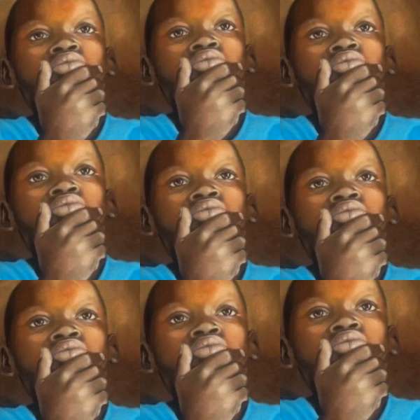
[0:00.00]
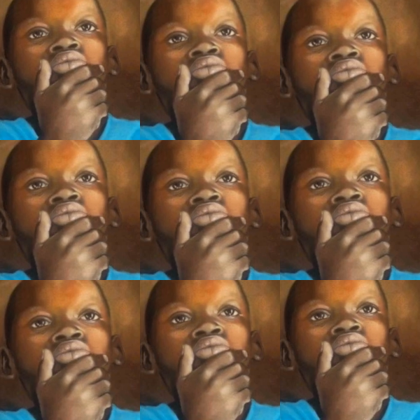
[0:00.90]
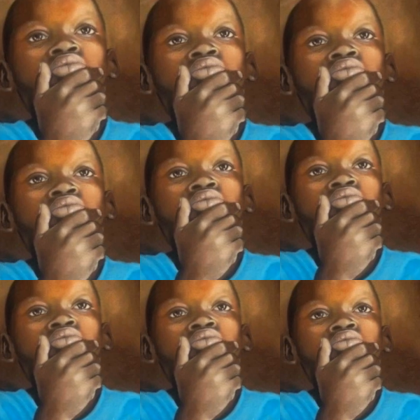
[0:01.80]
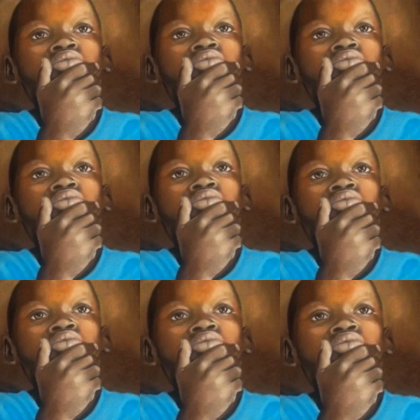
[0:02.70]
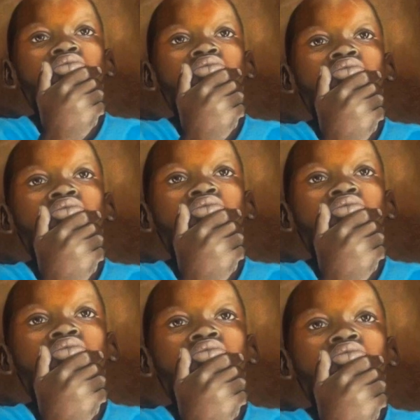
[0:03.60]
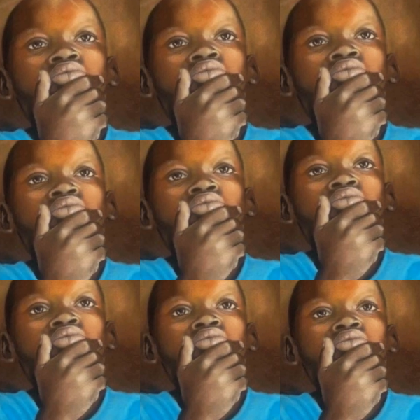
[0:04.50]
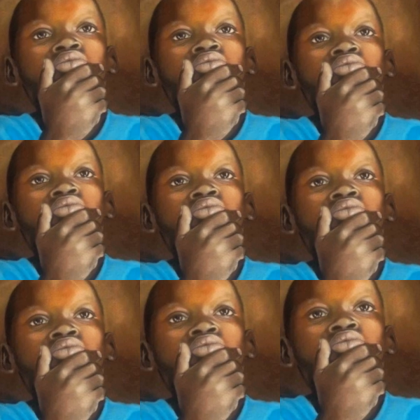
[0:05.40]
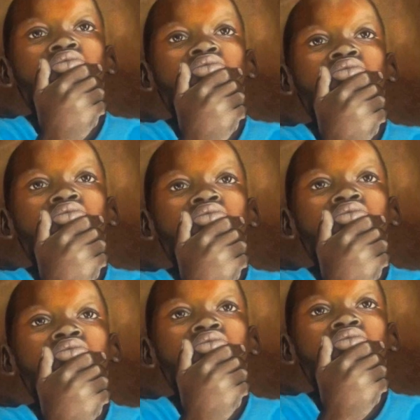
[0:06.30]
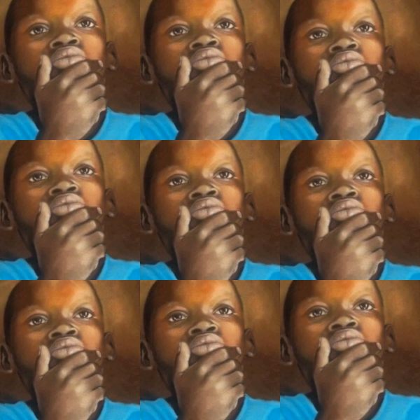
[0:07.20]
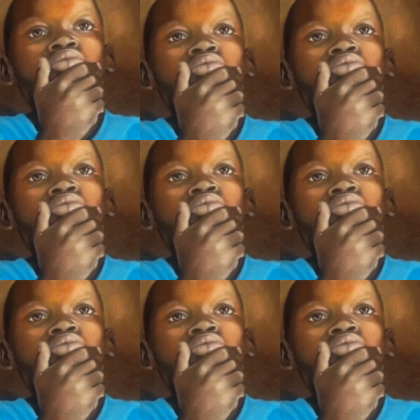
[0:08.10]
You have to realize mankind is losing their lives for stupid reasons